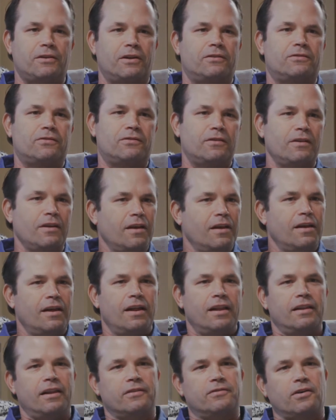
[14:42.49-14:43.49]
Let's
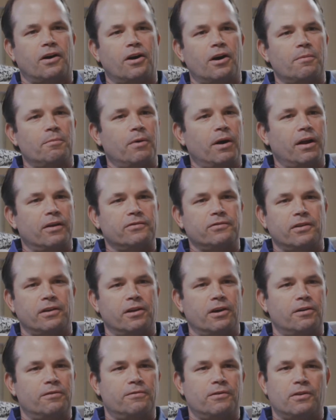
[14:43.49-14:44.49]
arm wrestle
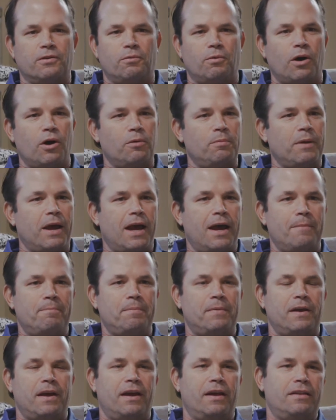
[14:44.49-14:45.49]
over the roadmap,
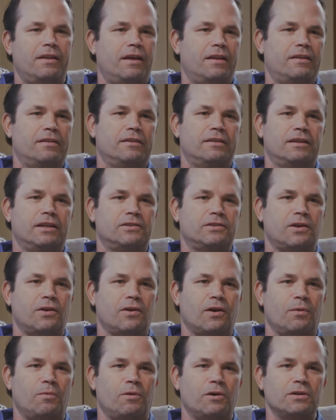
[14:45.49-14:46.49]
and then let's go
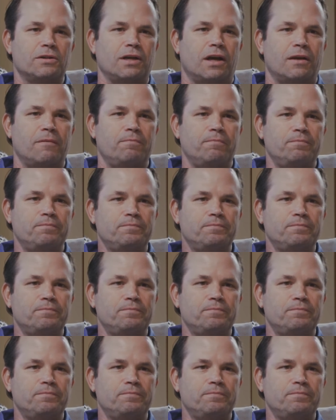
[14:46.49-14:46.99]
get work done.